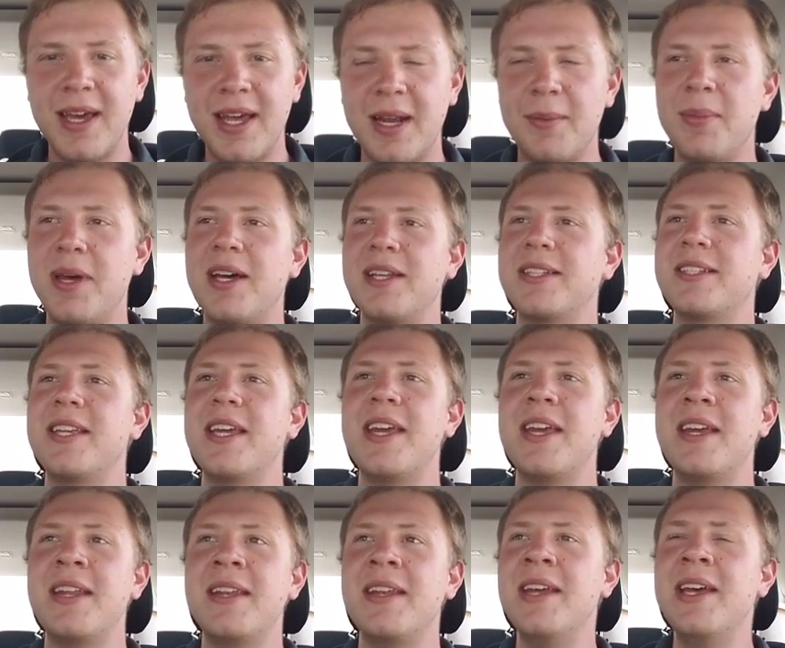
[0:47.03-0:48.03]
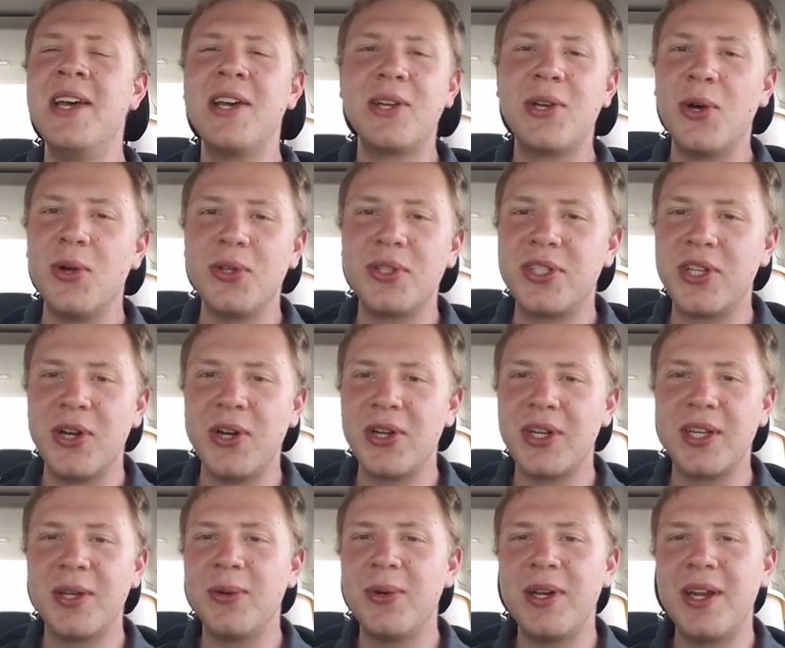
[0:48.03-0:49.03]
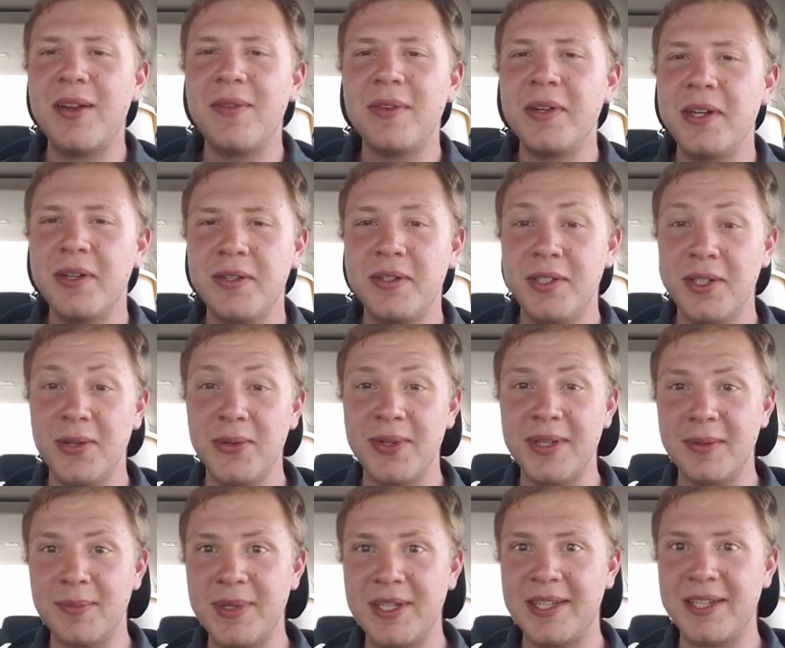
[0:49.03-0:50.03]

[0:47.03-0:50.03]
And I'm not saying cold turkey, whatever you're doing,